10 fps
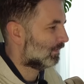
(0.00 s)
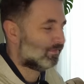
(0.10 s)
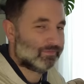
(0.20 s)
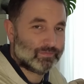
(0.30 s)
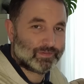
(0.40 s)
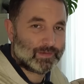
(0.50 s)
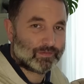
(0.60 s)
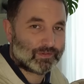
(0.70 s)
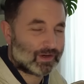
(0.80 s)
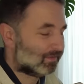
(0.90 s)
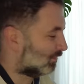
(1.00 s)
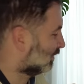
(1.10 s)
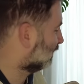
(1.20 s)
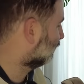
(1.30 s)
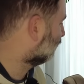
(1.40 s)
full frame
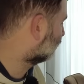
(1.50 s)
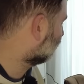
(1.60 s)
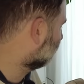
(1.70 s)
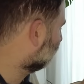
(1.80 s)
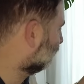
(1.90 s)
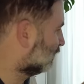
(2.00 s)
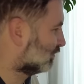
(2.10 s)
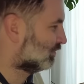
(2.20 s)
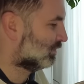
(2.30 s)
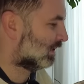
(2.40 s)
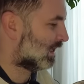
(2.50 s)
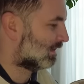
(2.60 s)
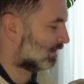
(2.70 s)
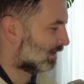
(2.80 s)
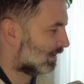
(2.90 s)
photographer and for example you're shooting
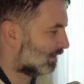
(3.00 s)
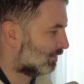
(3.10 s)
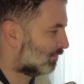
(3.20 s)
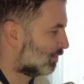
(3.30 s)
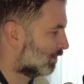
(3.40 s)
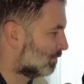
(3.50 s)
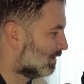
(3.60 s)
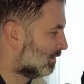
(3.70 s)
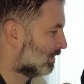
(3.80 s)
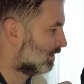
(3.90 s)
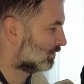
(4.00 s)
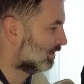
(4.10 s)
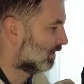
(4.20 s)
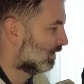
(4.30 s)
at 400 millimeters,